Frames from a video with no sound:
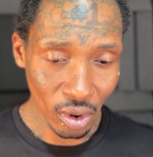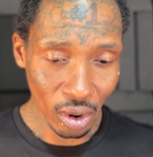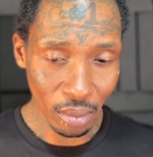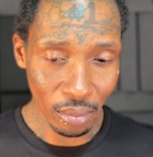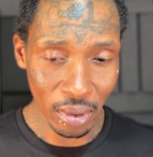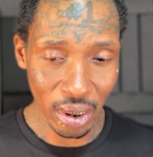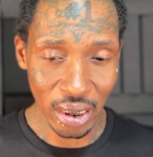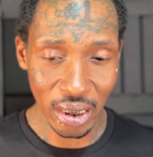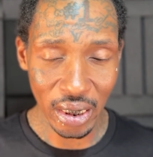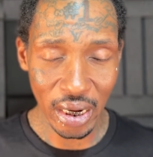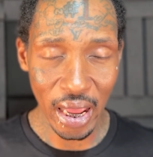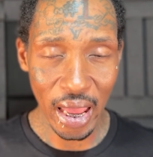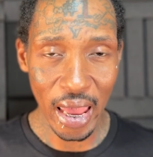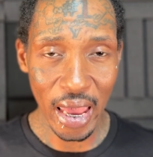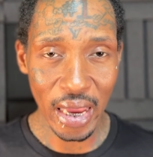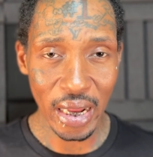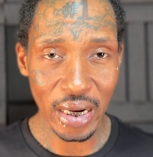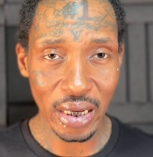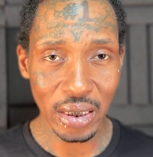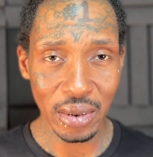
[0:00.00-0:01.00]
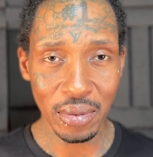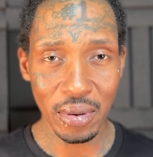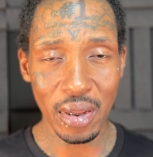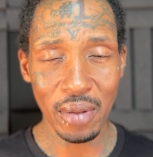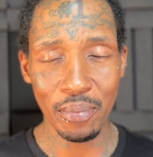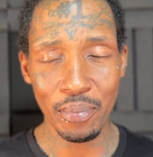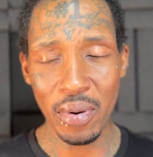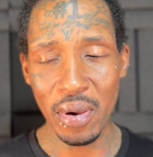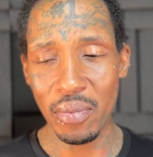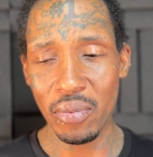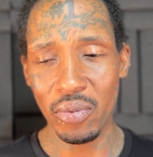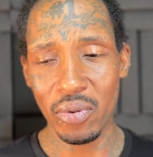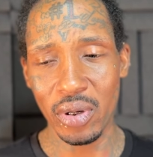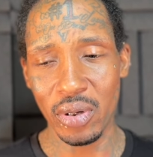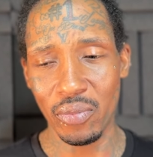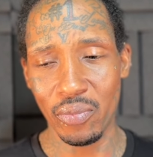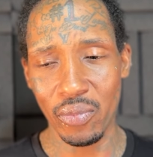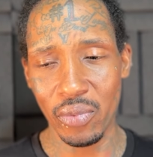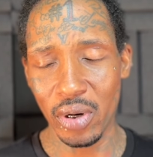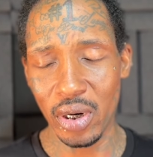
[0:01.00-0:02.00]
but in the 80s, people
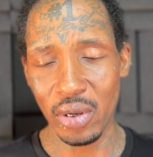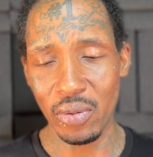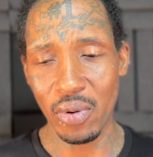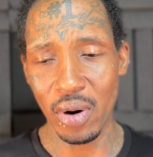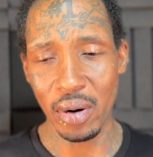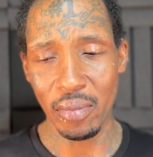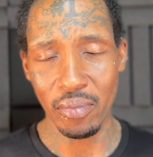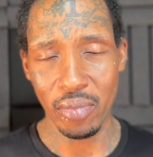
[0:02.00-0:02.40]
really weren't